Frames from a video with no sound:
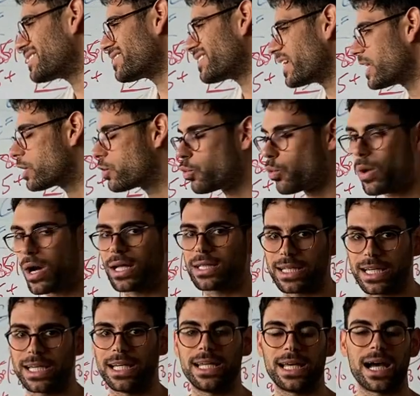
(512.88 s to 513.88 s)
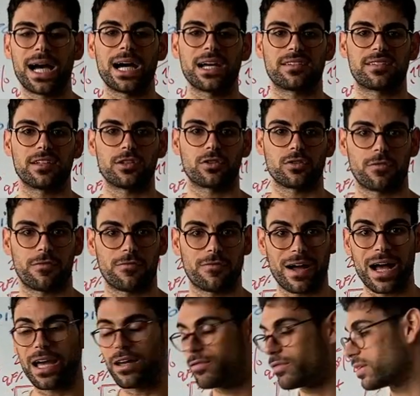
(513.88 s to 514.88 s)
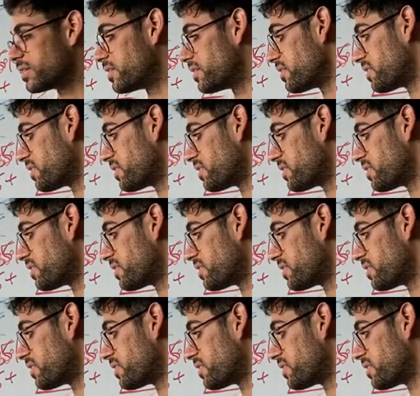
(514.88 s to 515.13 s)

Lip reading: take 1 really hard set of 5 and